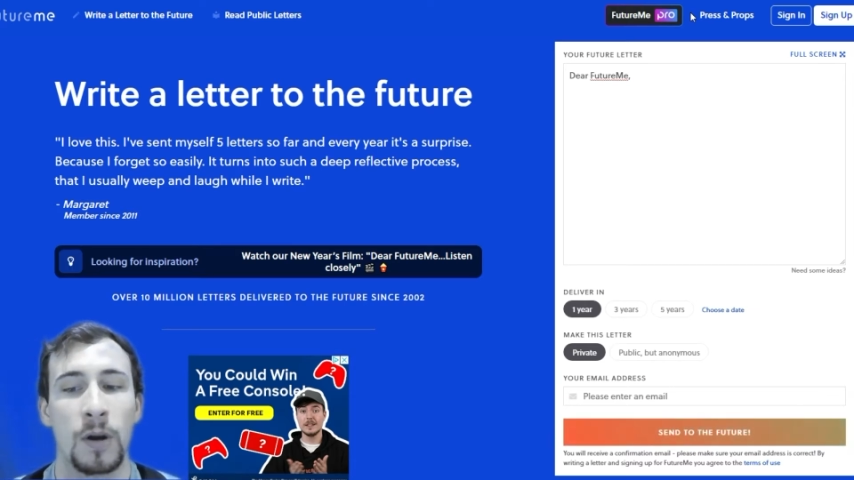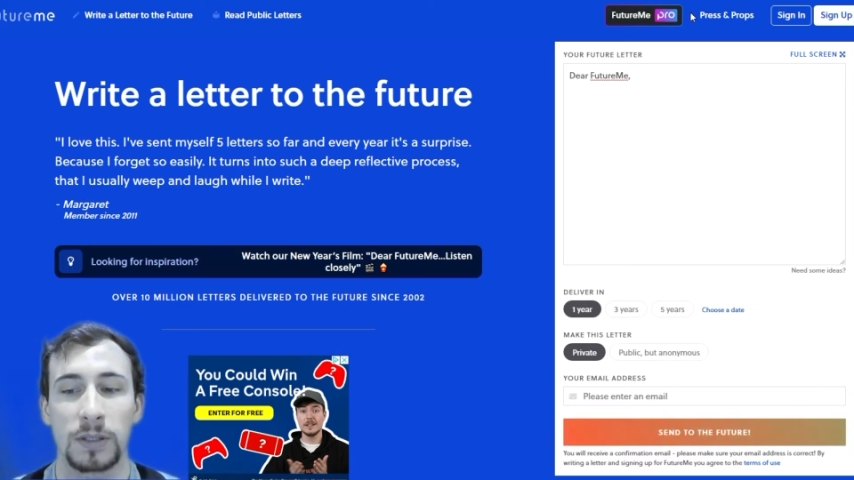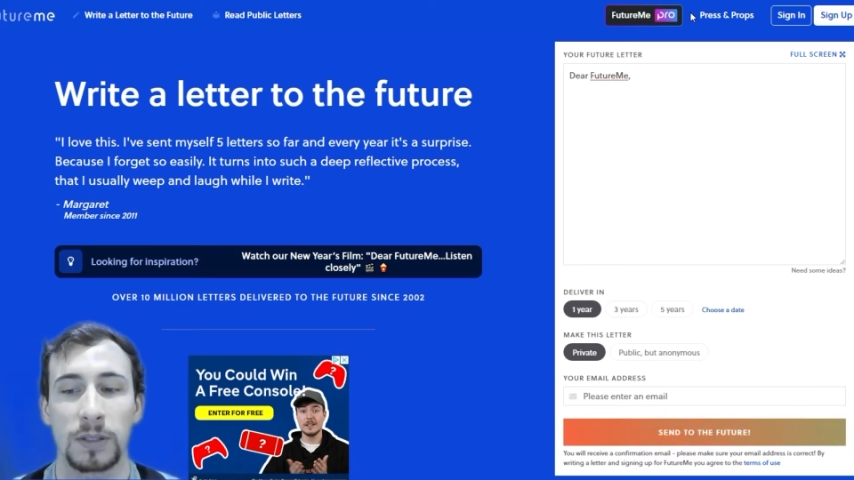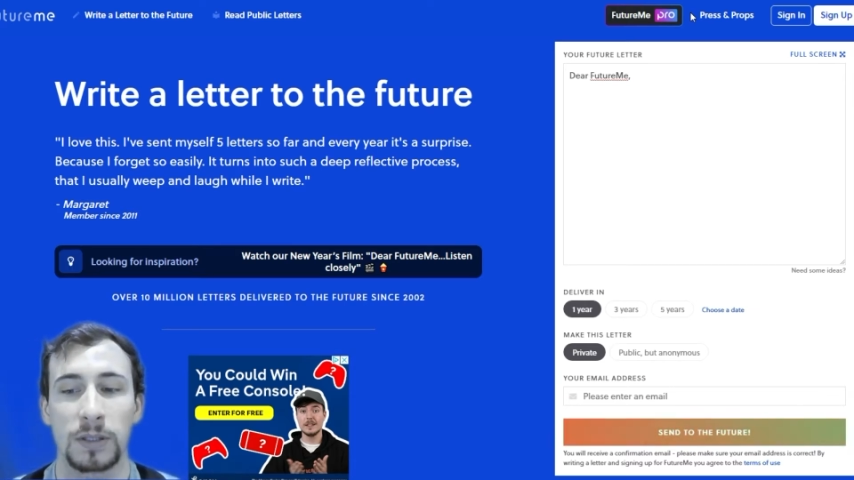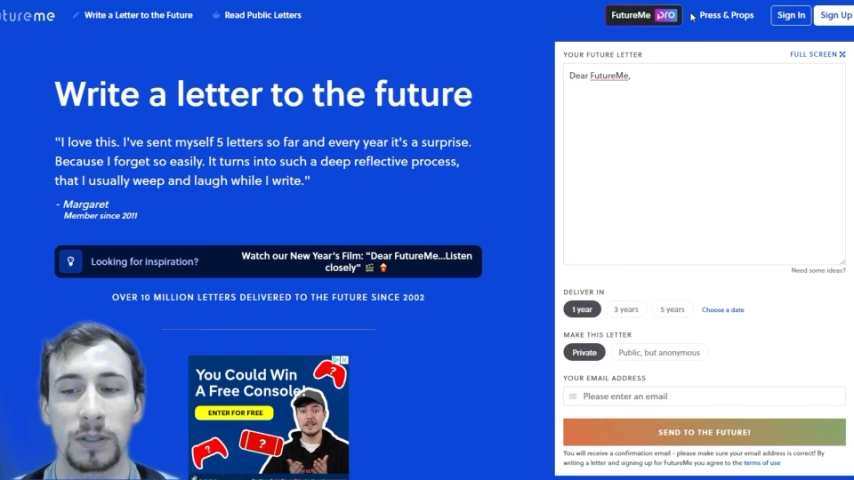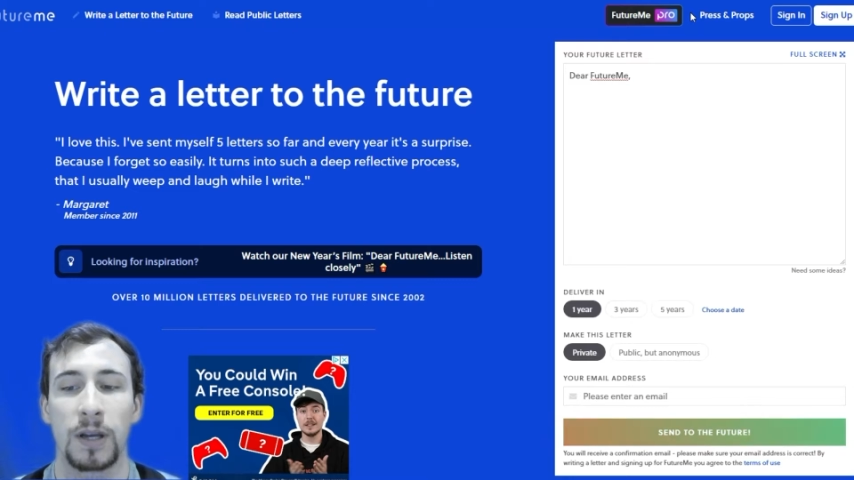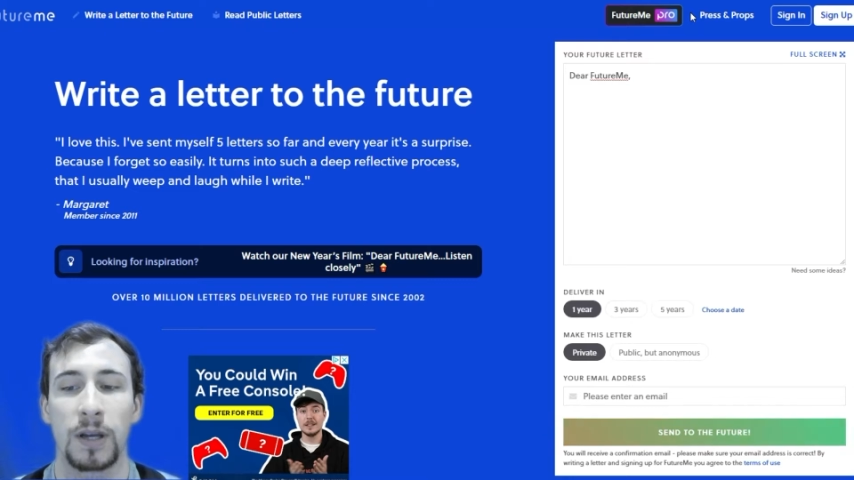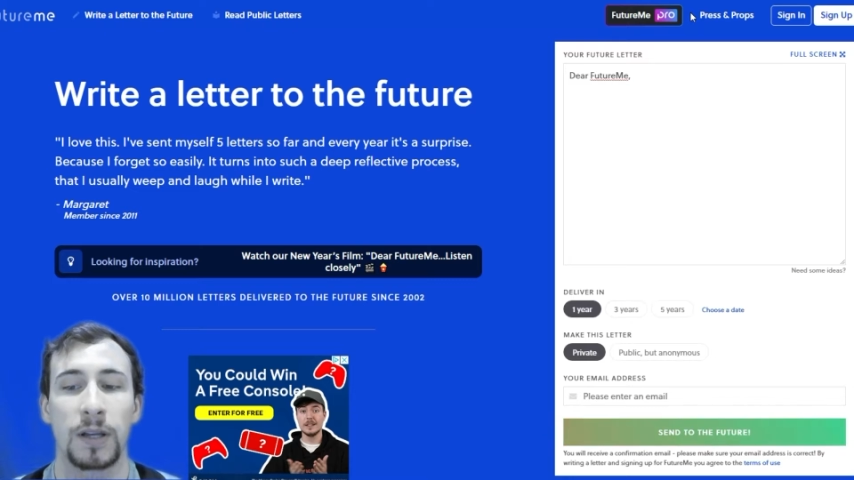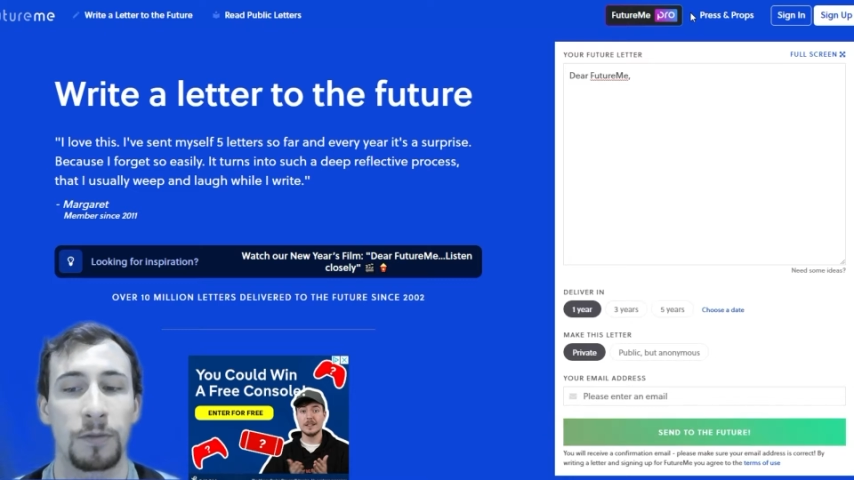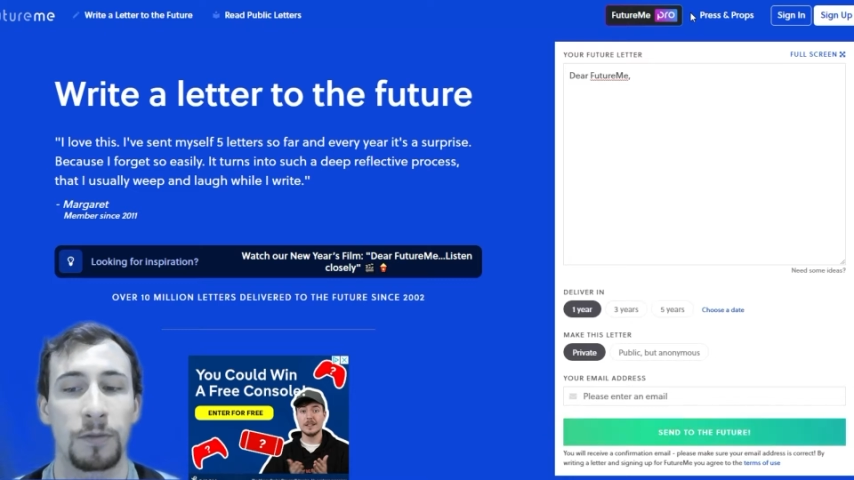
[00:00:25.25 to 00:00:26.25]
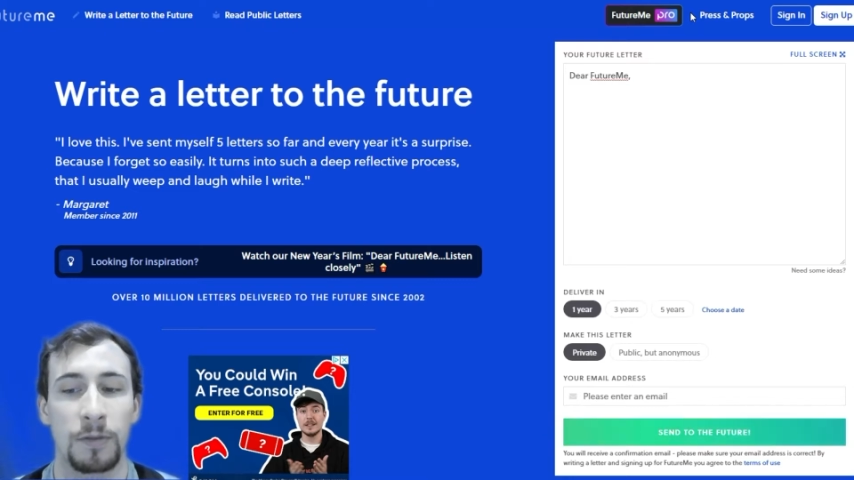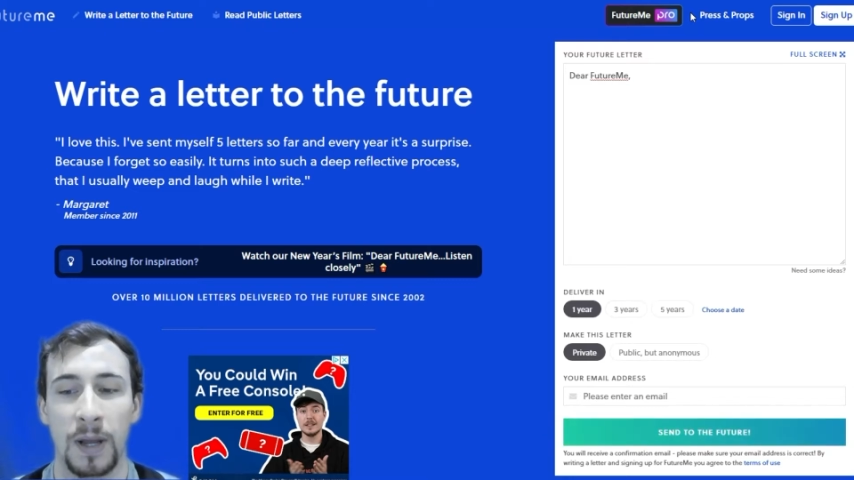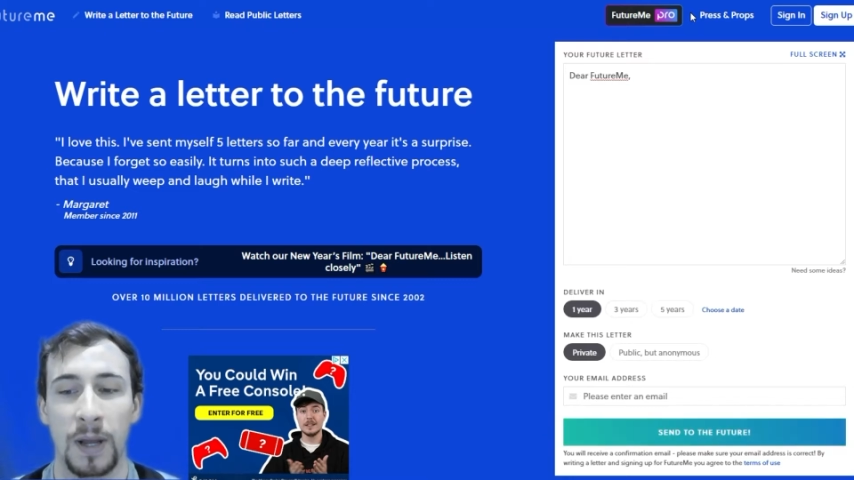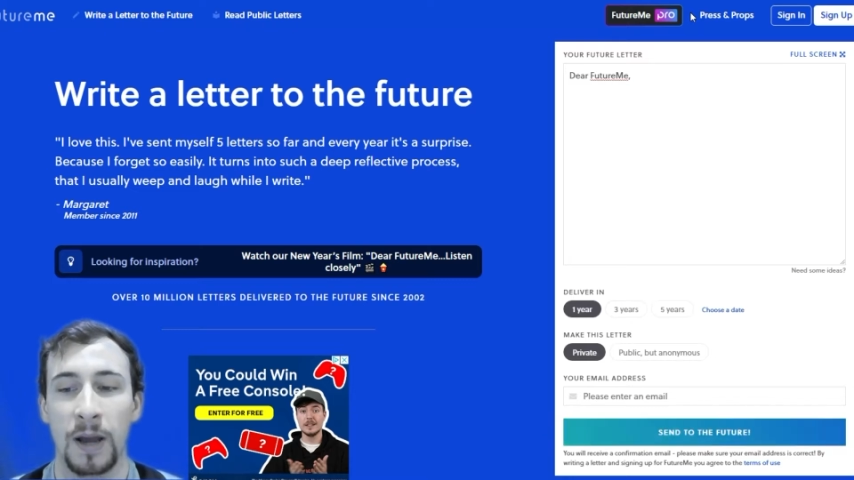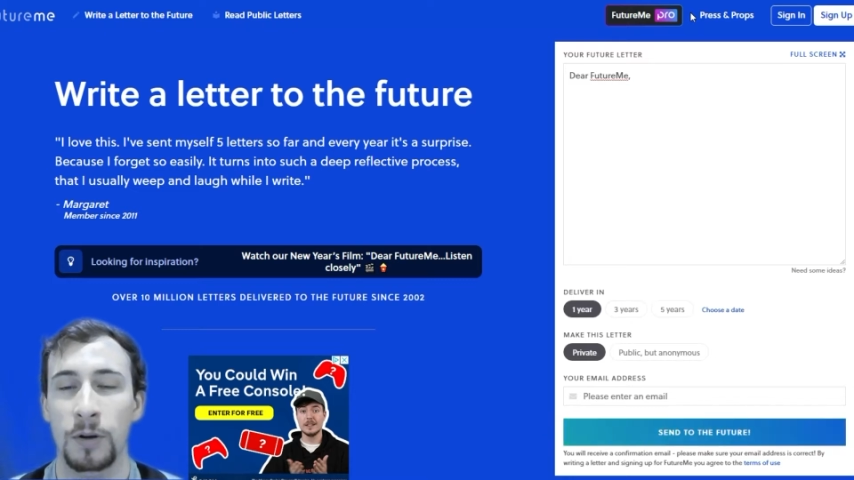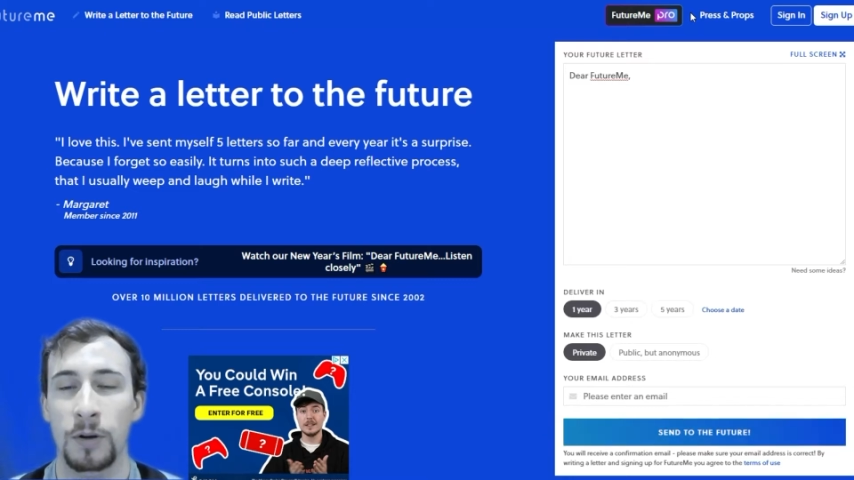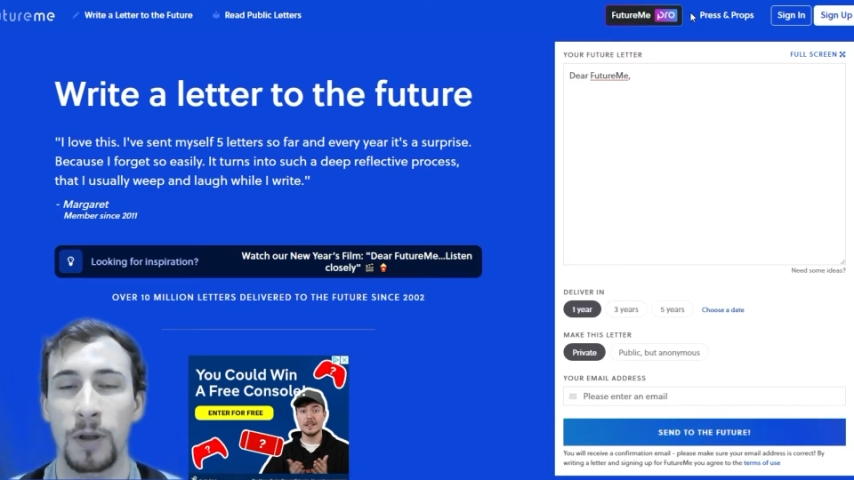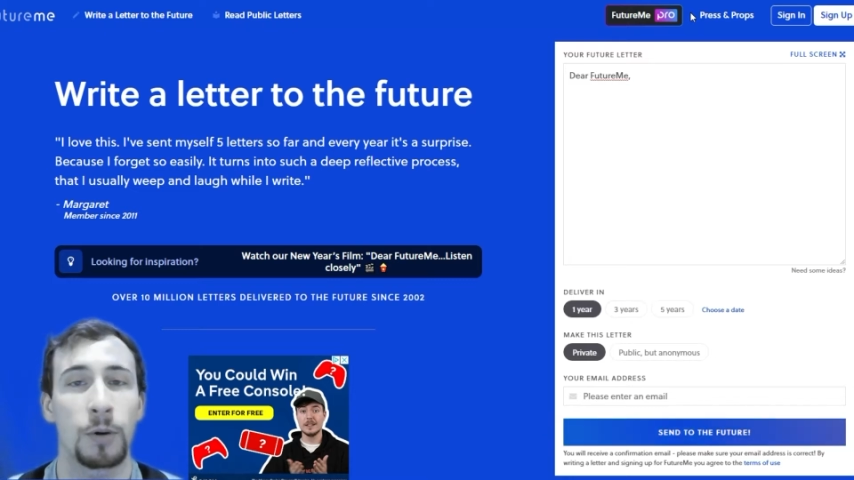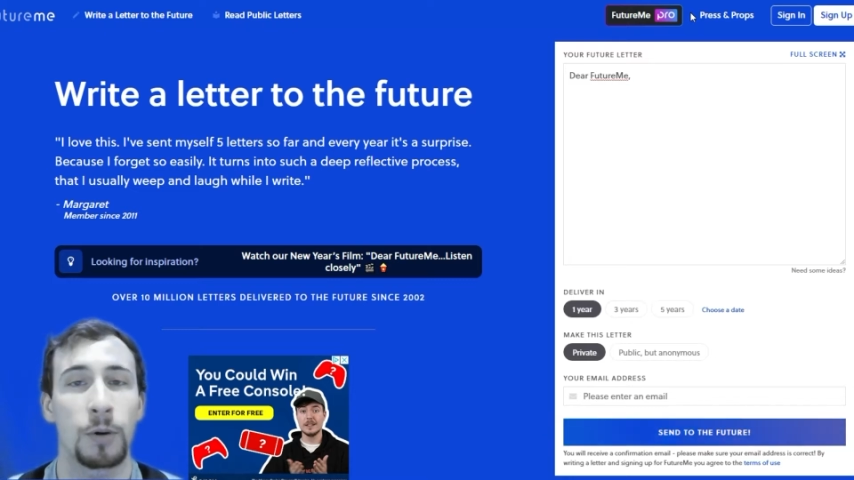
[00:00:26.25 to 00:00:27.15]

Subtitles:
Whether it's a year from now,